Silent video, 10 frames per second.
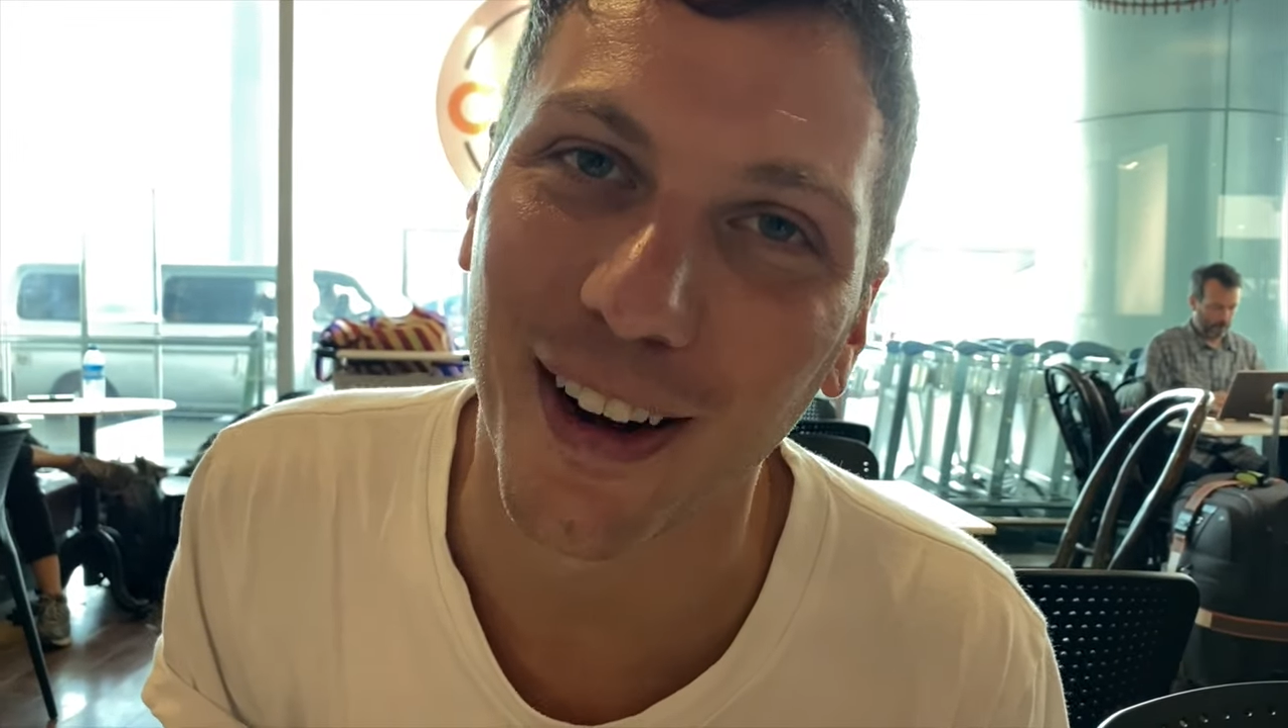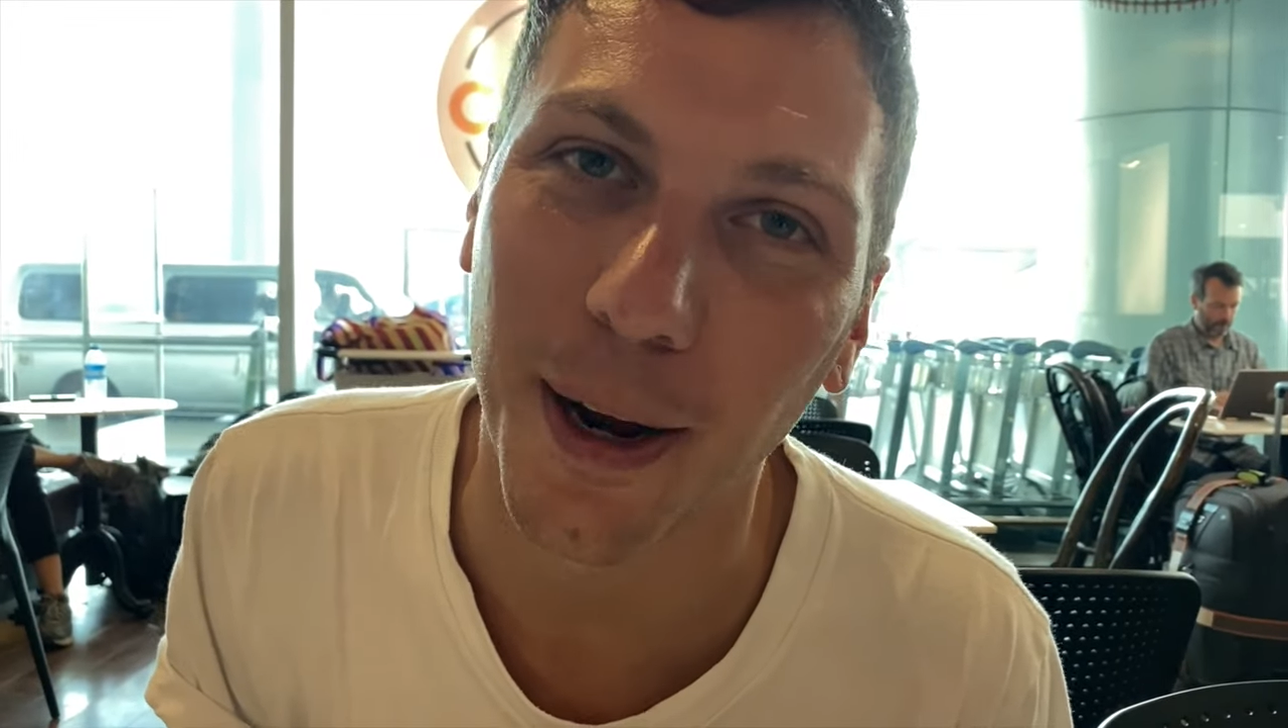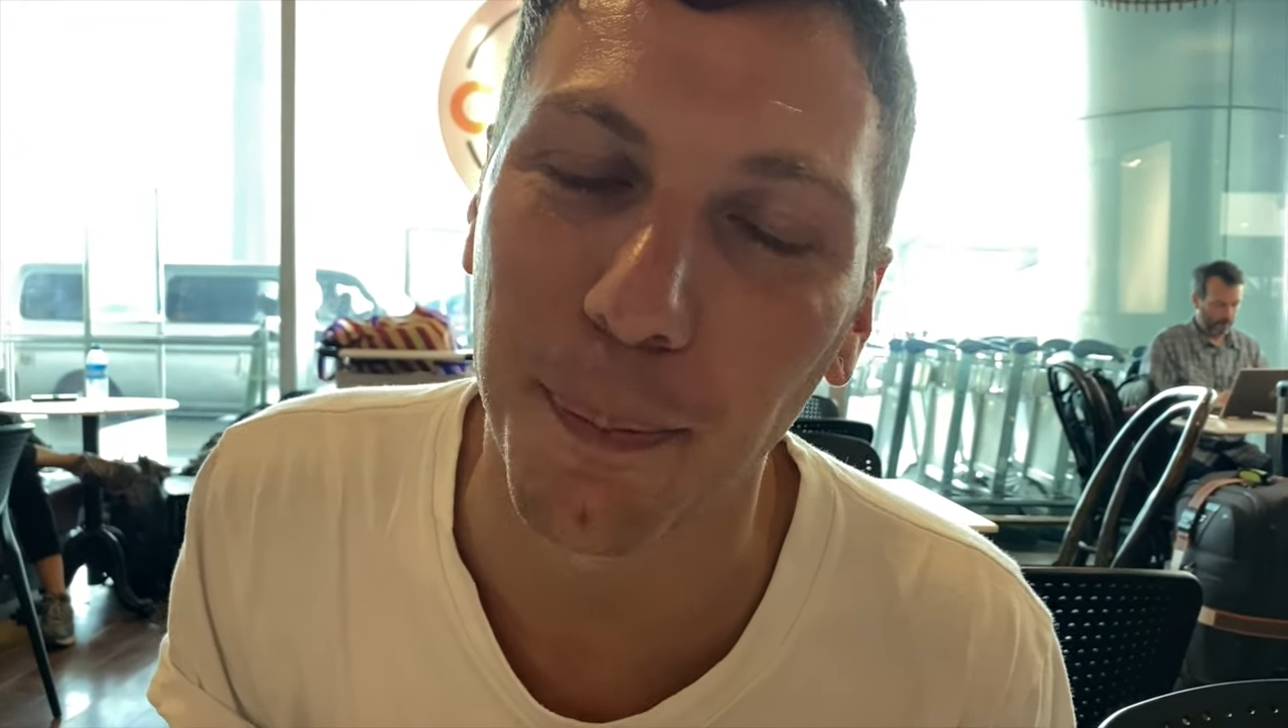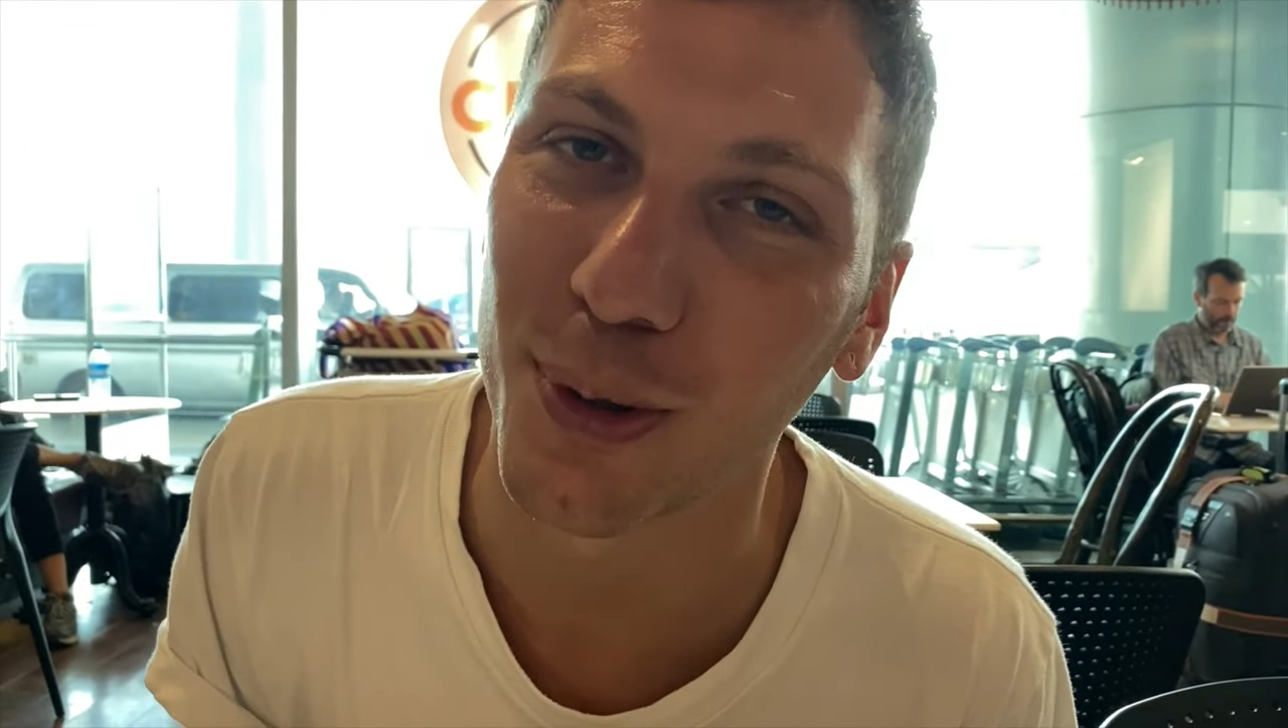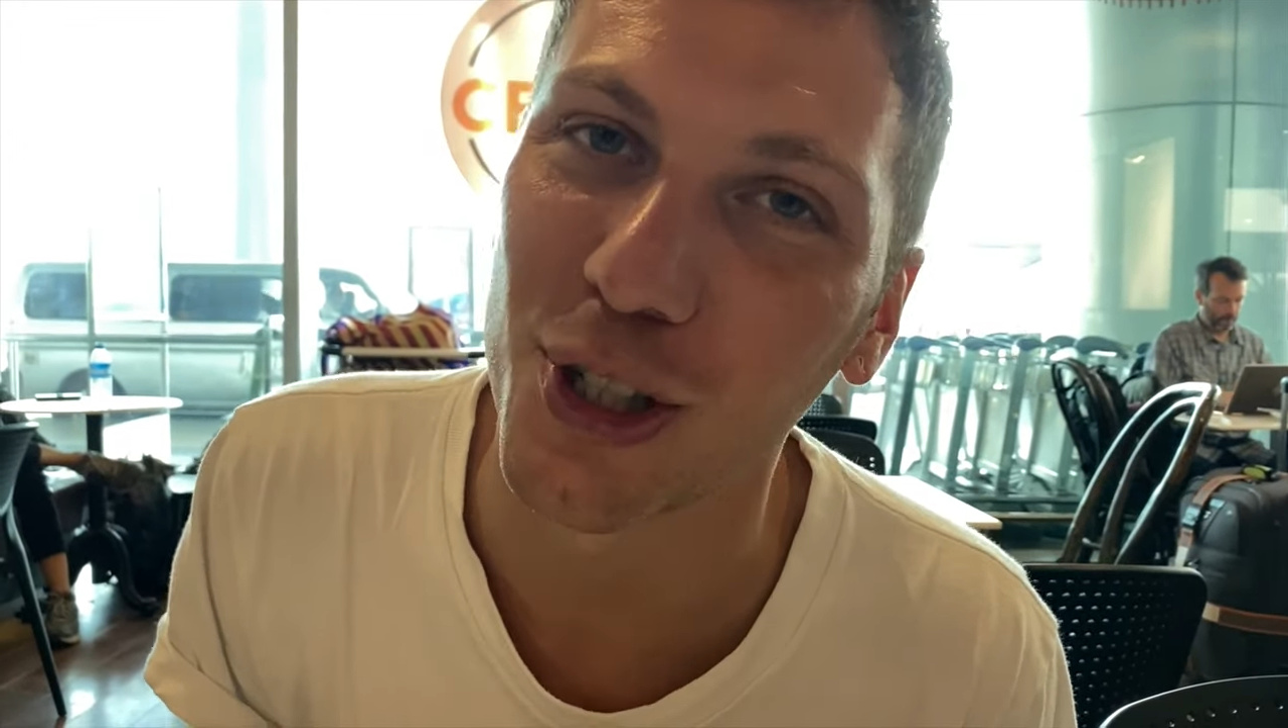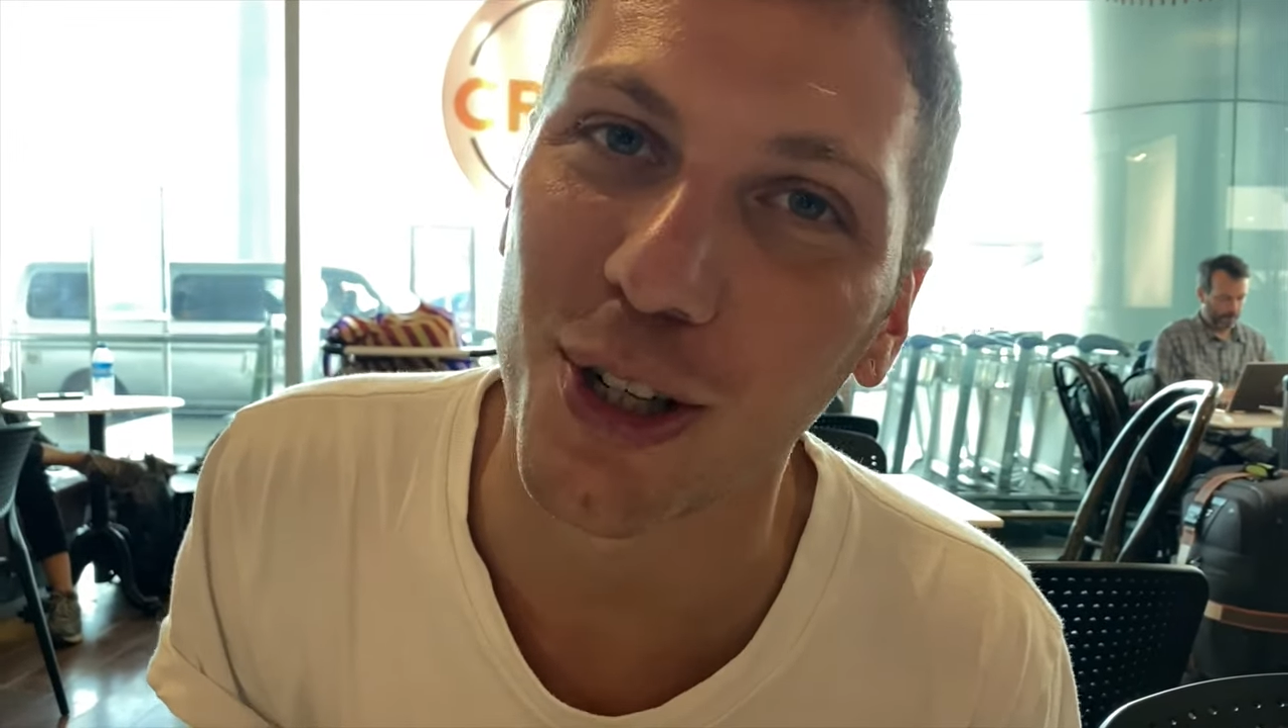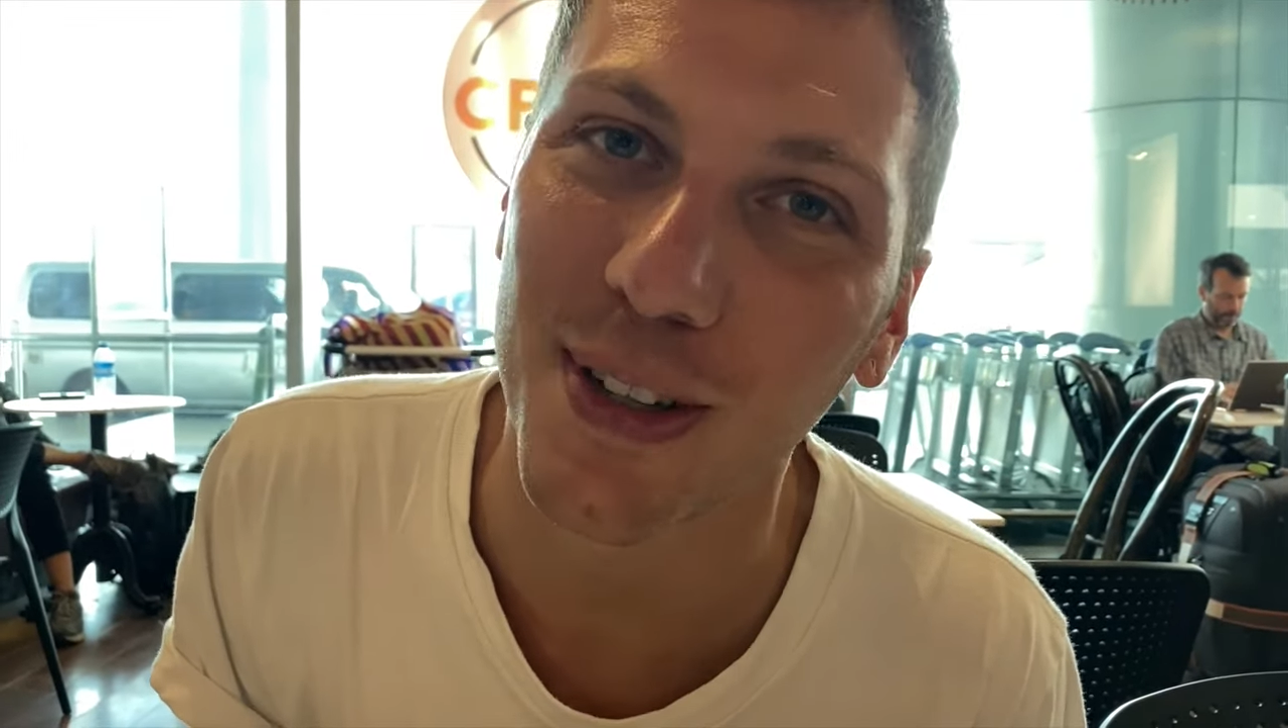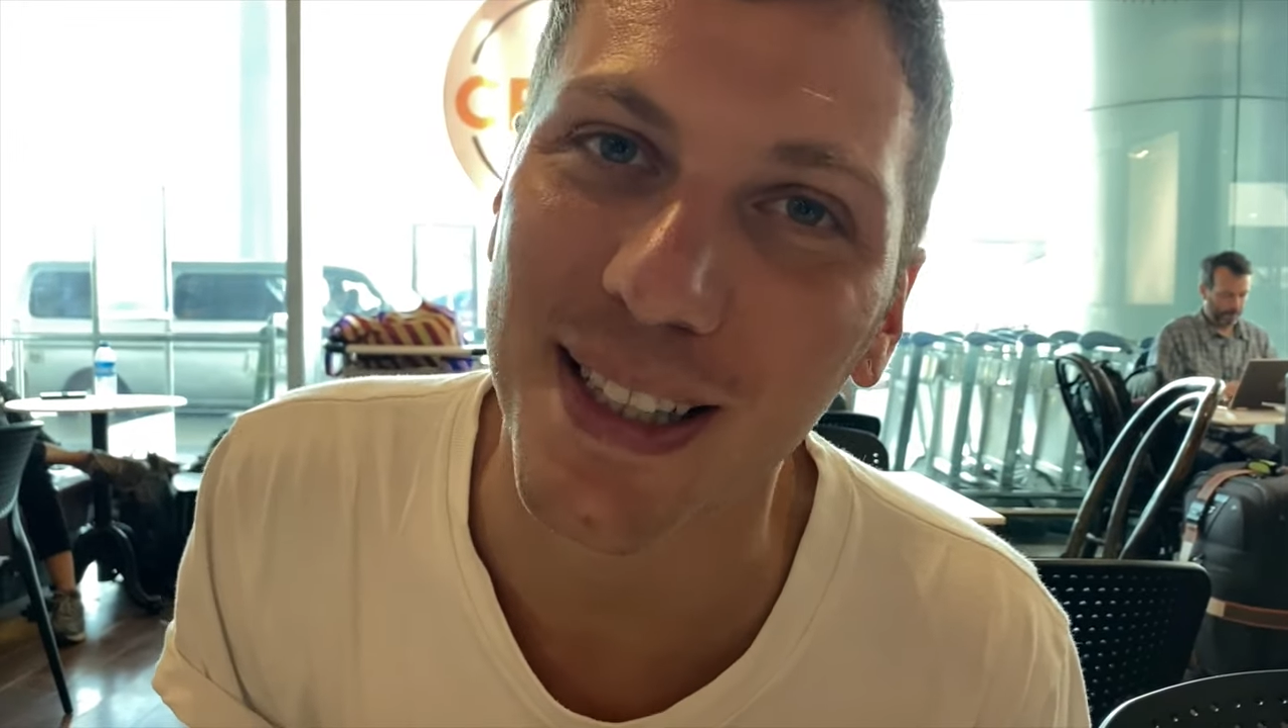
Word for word: cappuccino and